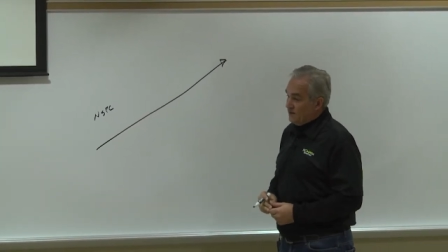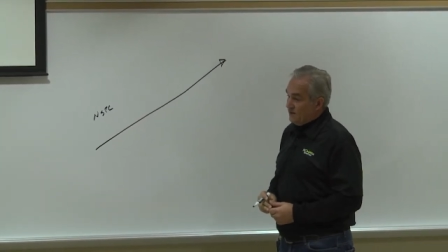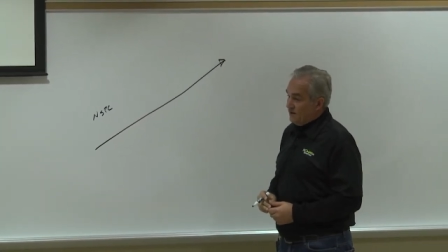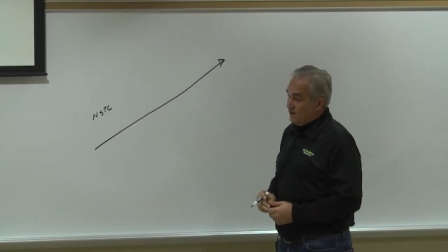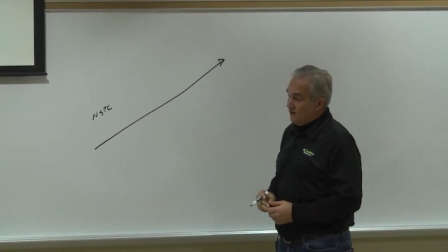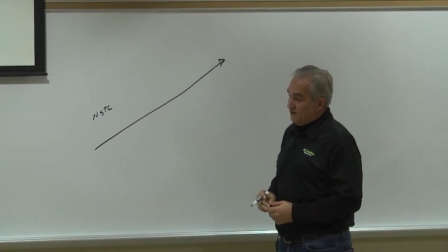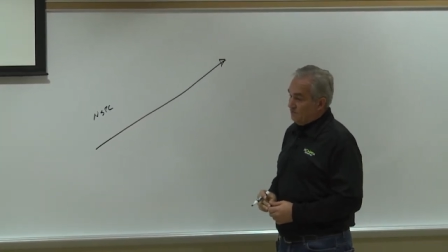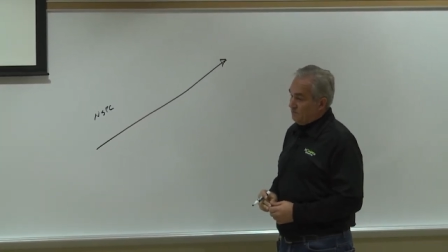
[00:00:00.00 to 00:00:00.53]

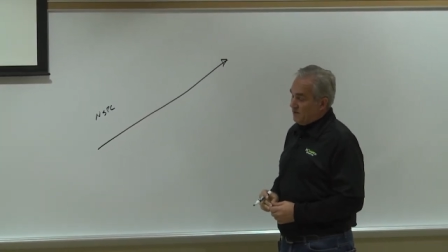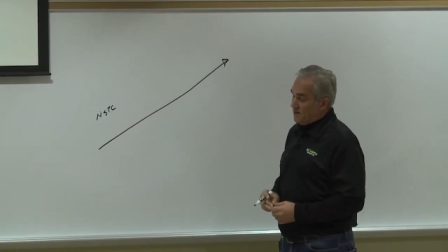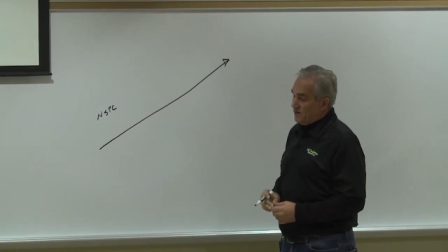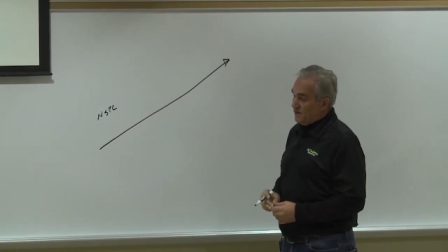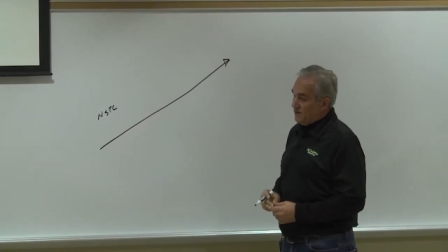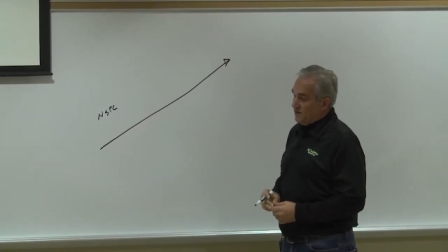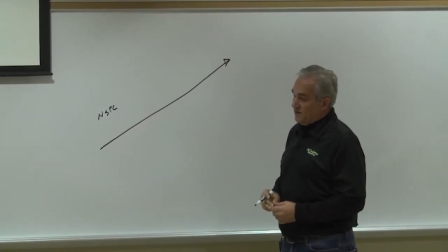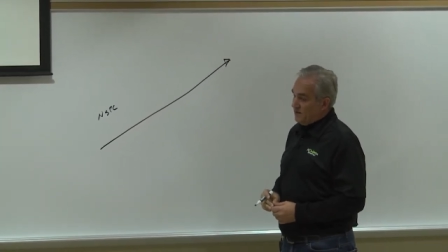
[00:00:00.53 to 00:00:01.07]
Uh,
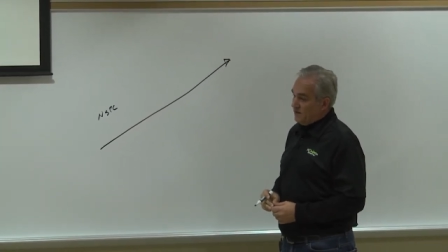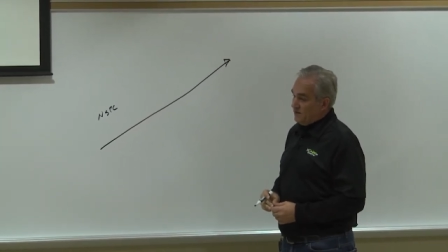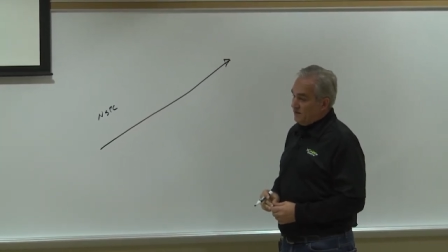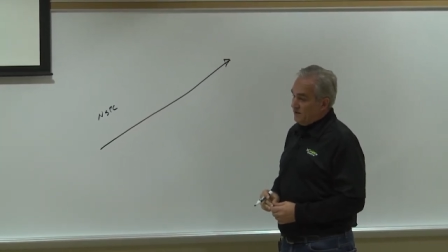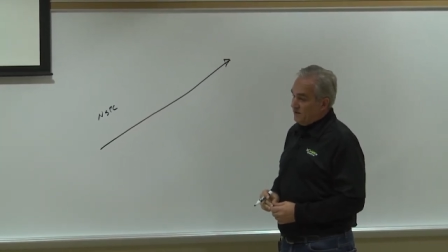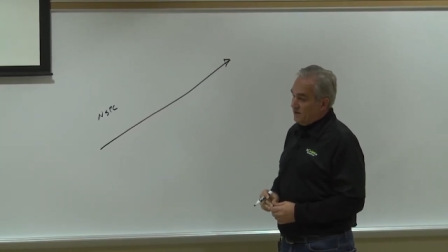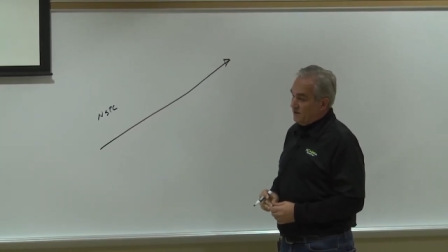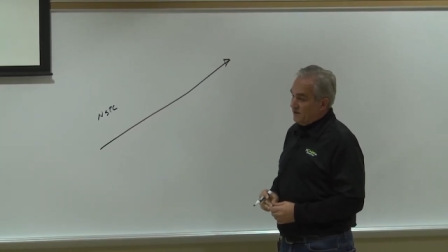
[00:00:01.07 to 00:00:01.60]
but
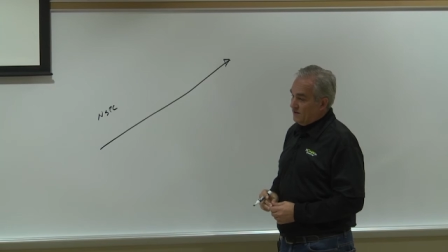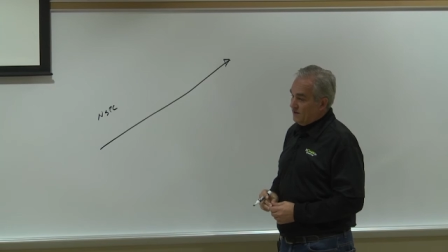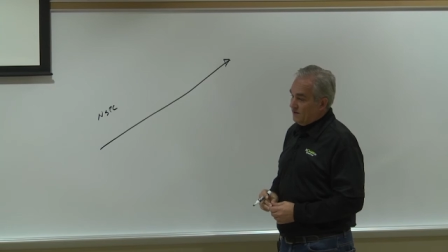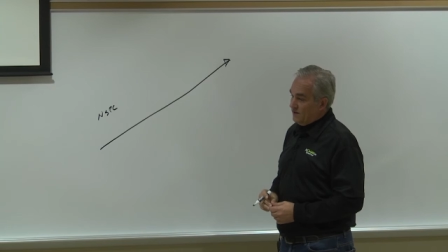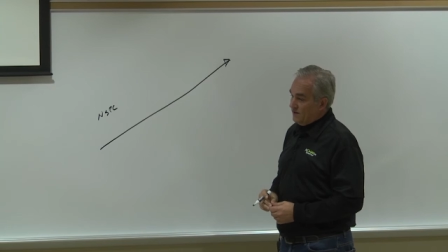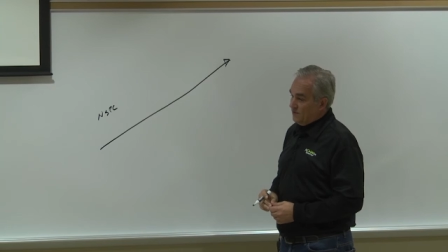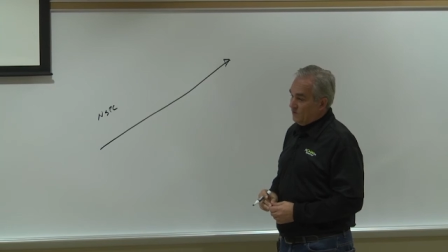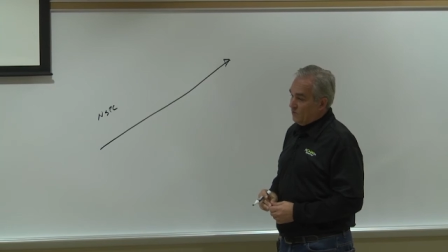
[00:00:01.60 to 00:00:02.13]

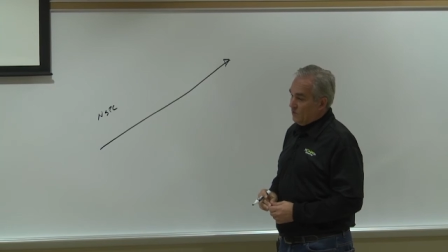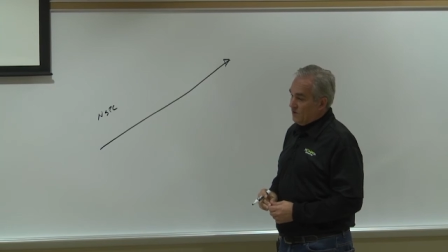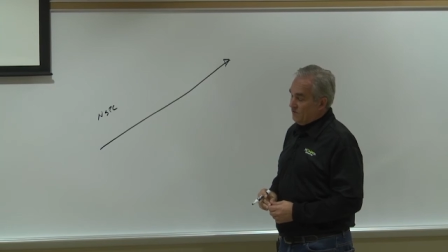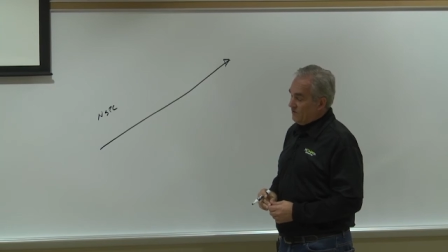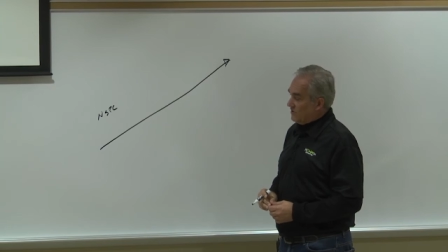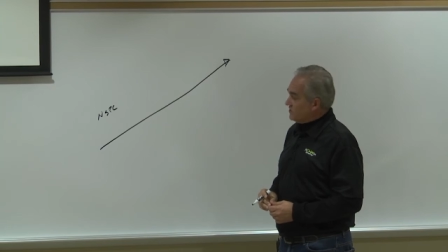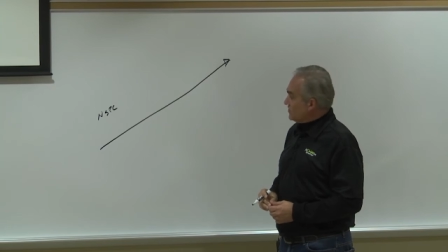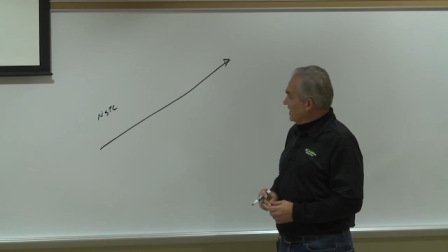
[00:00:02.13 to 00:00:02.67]
one
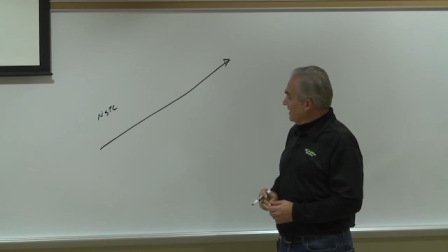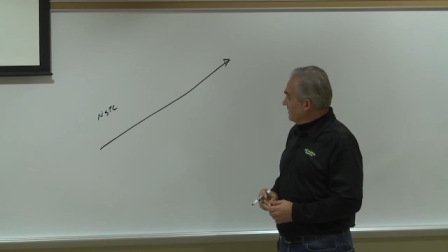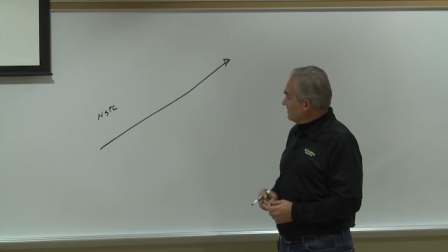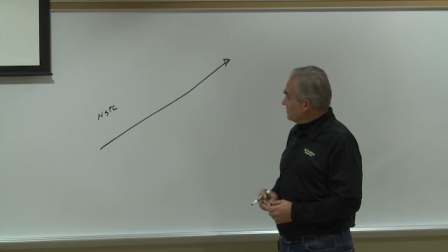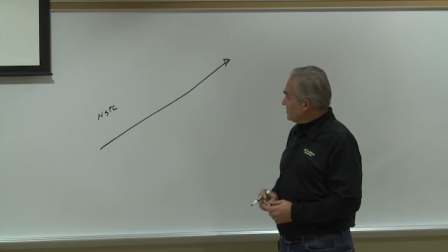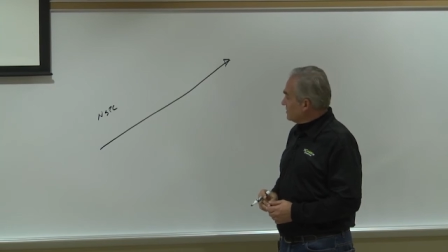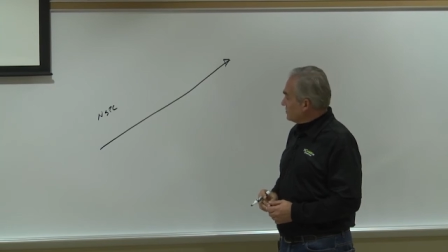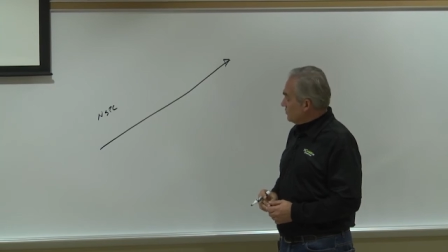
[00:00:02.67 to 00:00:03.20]
of our
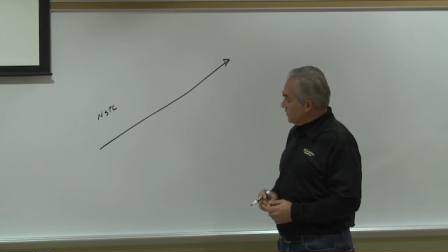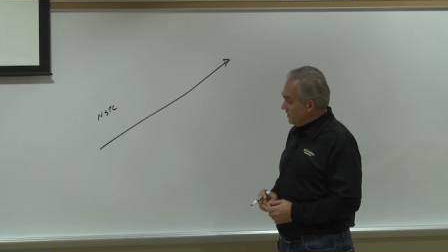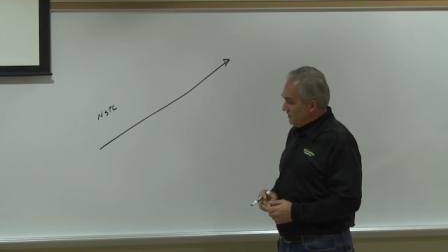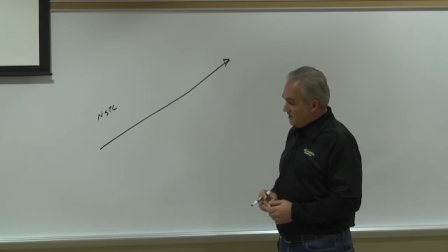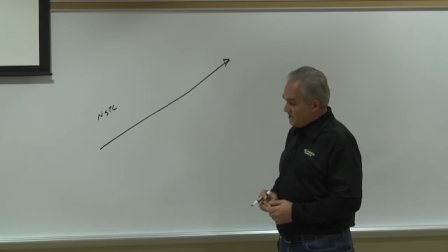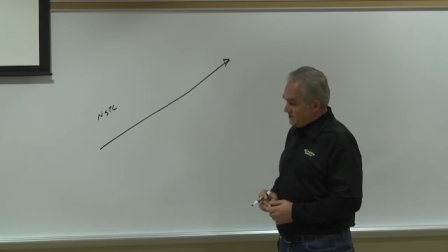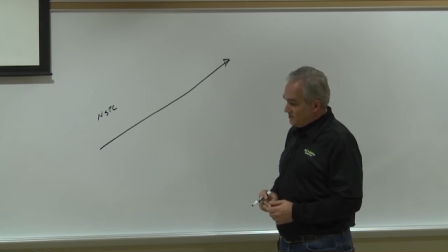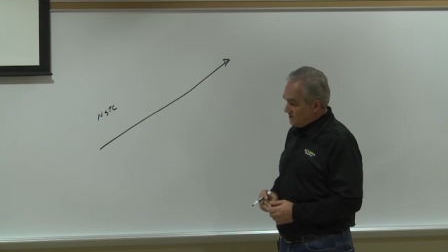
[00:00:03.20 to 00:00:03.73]
challenges
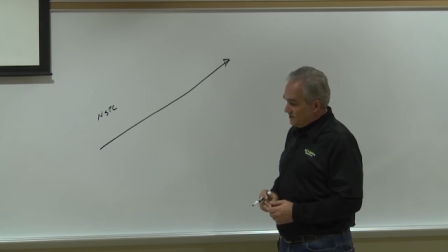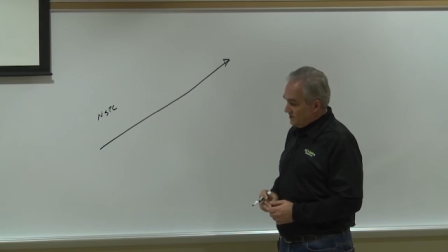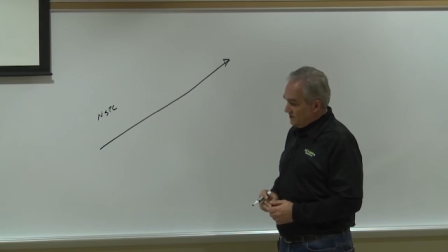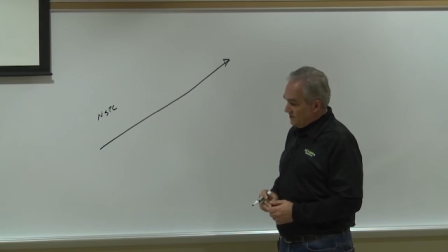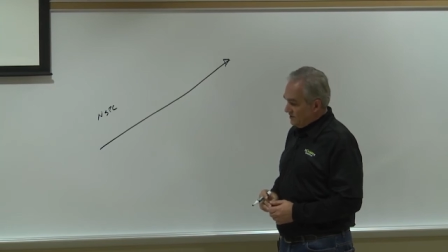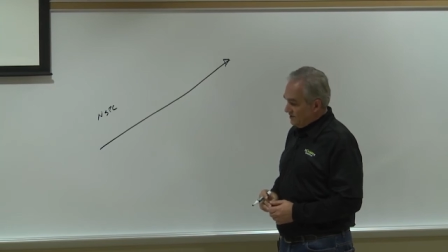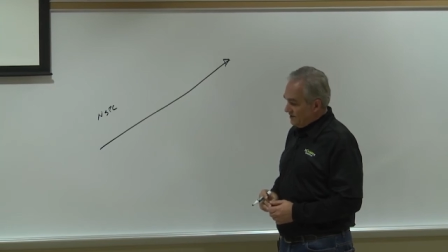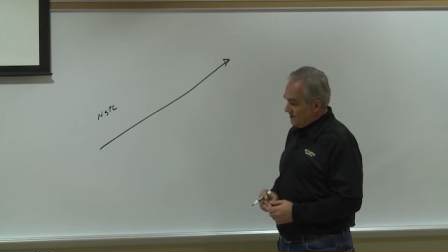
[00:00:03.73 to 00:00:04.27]
was
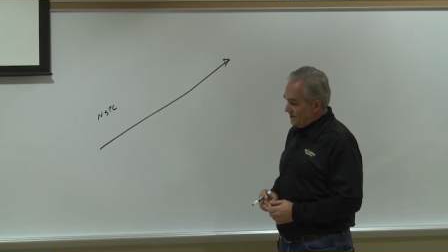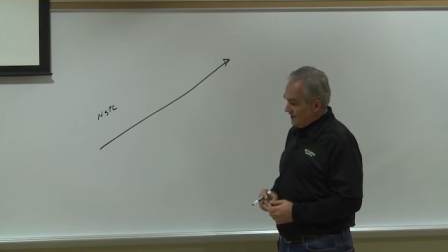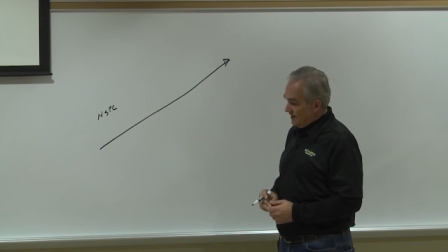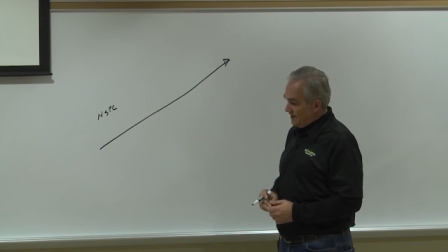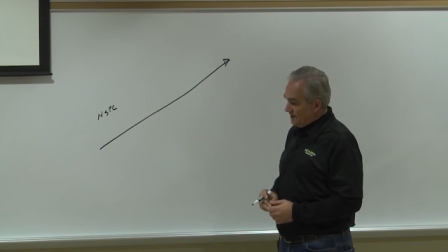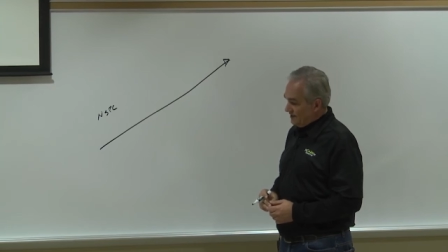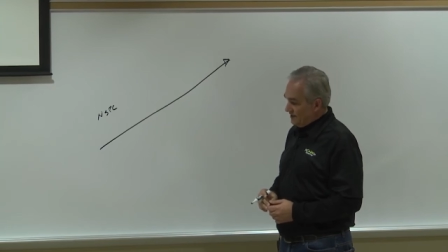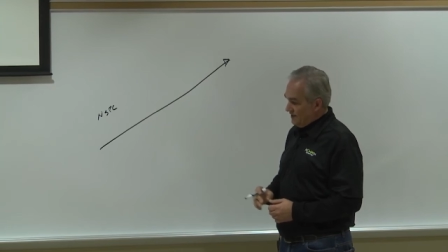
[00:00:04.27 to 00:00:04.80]

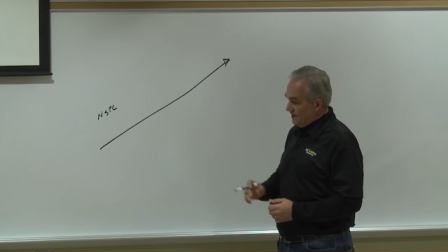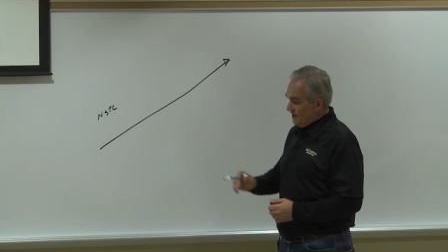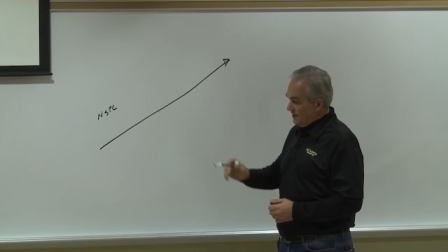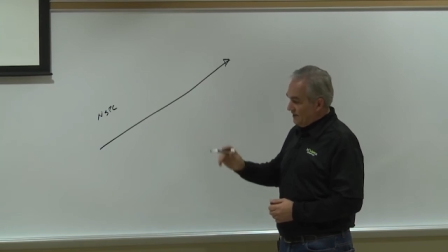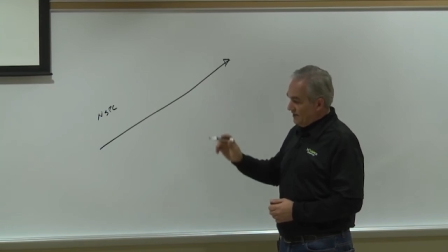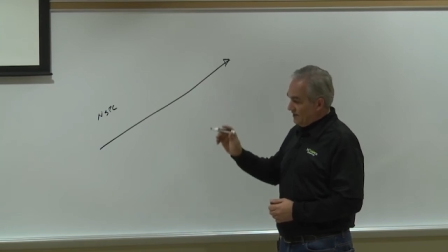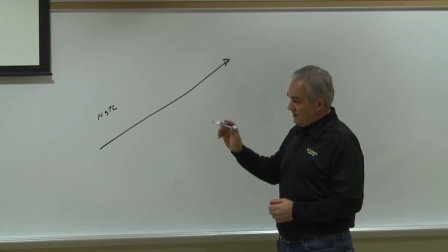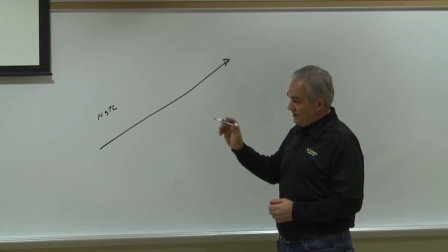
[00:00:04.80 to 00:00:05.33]
that
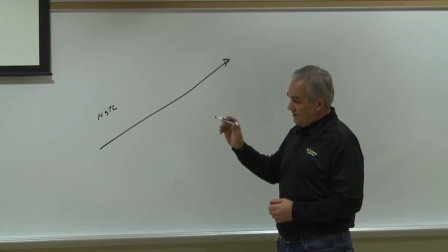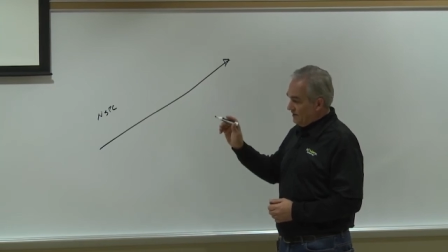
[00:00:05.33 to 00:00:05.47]
the